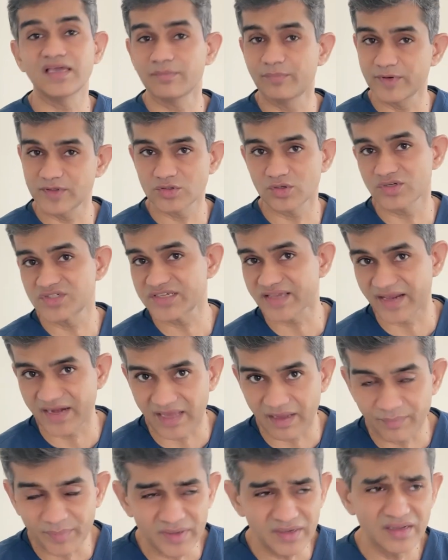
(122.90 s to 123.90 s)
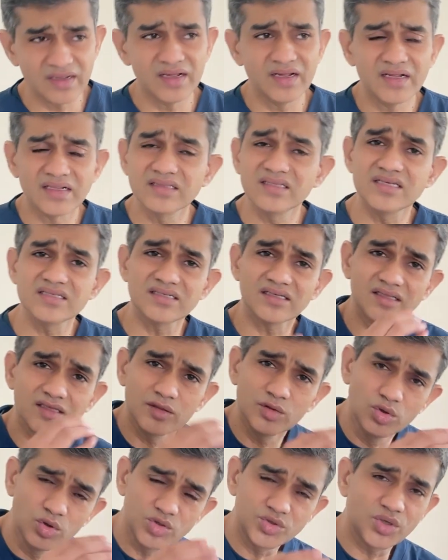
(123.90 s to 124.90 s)
episodes can happen. These are the
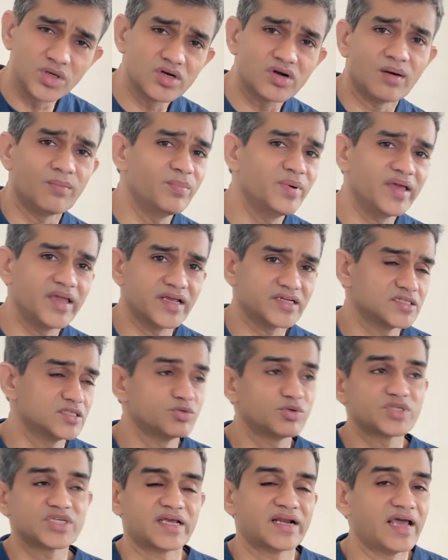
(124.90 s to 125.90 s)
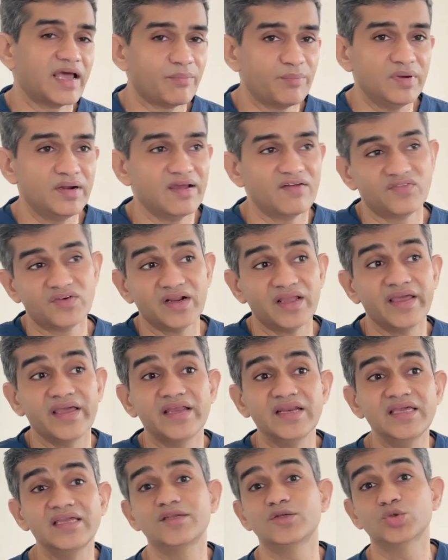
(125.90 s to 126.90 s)
usual complications which can happen after
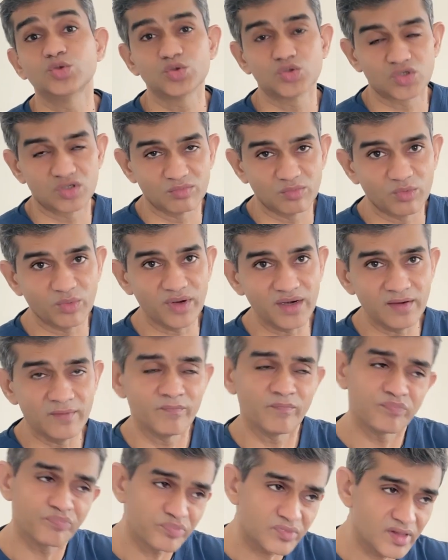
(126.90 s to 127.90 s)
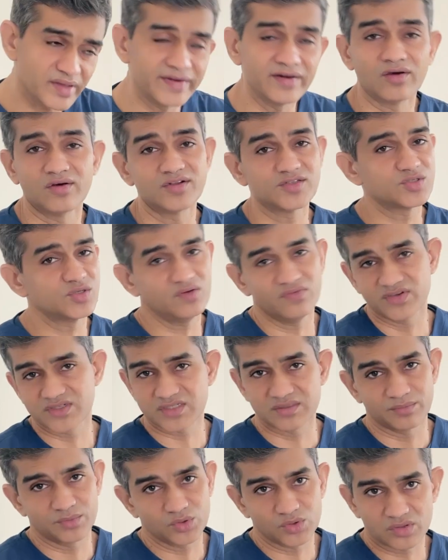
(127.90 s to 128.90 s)
any tooth removal and also a
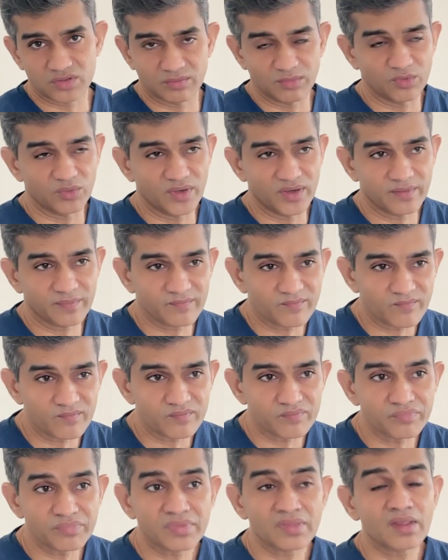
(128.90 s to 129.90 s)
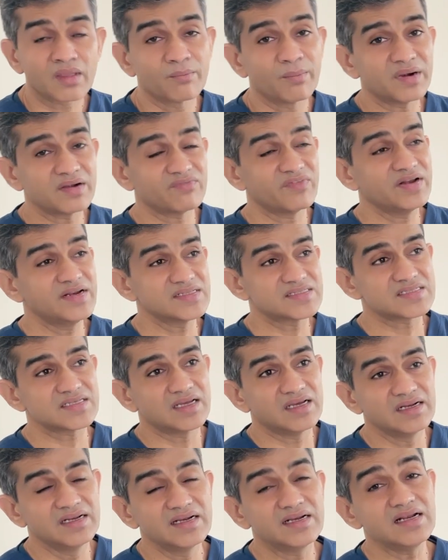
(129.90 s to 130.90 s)
wisdom tooth removal. But when it's
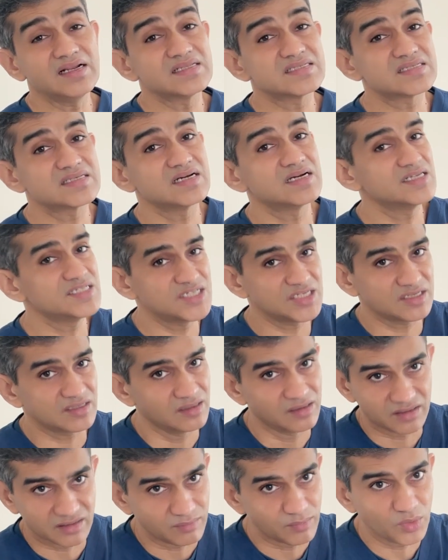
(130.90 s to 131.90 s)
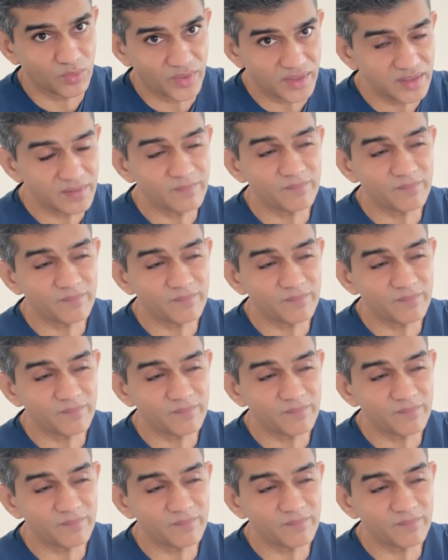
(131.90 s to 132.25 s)
a little surgical removal,